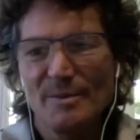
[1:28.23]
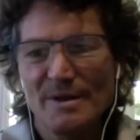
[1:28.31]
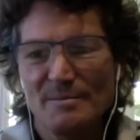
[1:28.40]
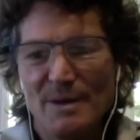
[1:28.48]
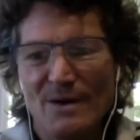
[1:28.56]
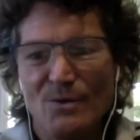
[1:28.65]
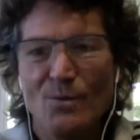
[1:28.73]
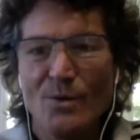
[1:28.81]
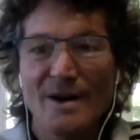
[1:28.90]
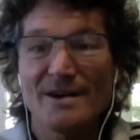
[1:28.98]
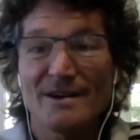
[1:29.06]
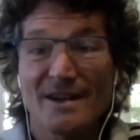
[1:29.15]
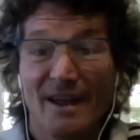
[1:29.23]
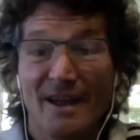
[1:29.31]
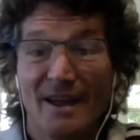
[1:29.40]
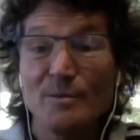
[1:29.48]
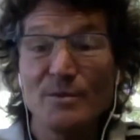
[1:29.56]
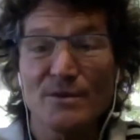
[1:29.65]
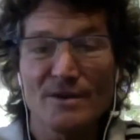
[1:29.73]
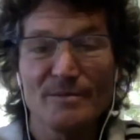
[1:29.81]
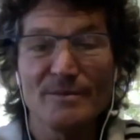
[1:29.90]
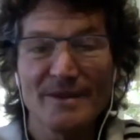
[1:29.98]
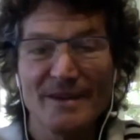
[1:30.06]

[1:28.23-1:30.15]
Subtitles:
bit about where it came from